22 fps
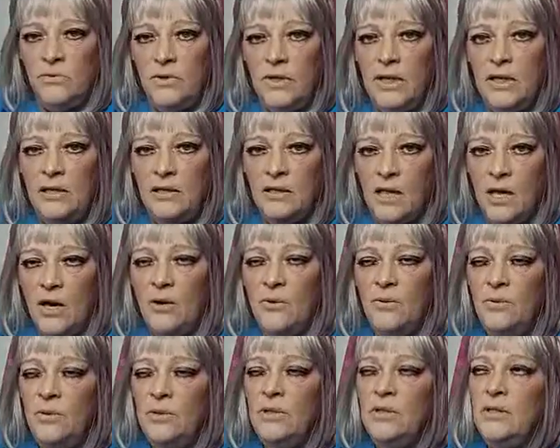they
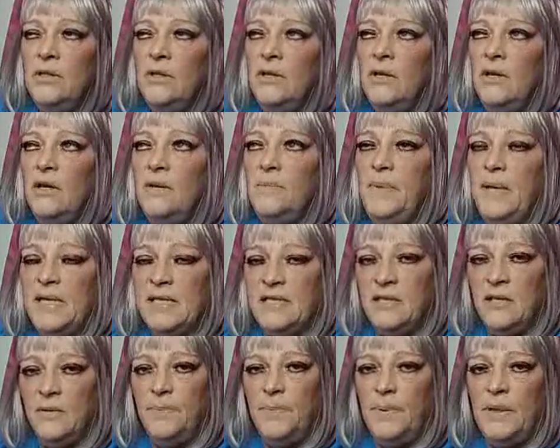glow, uh,
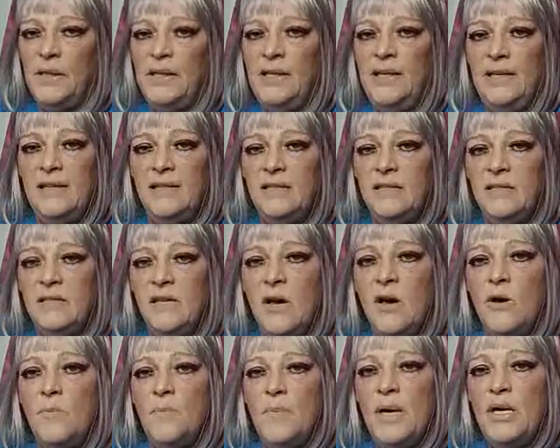because they're pulling in
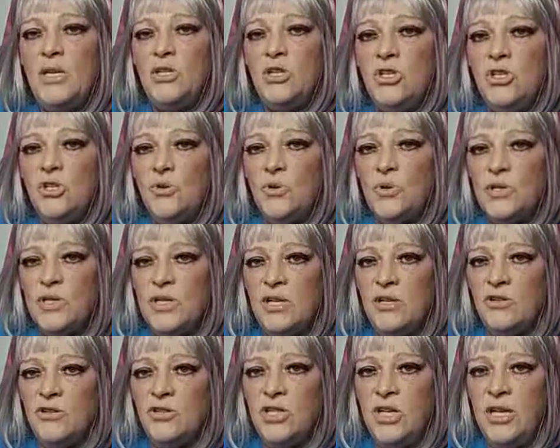so much source
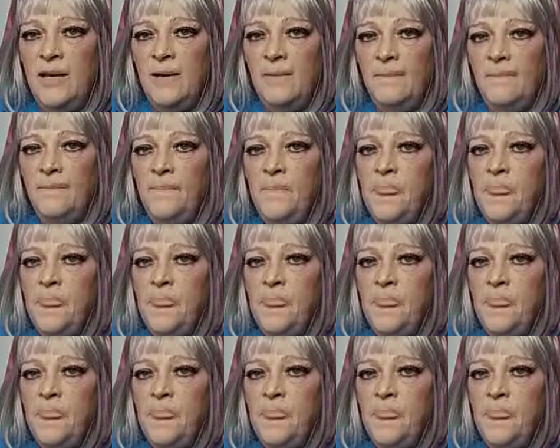energy.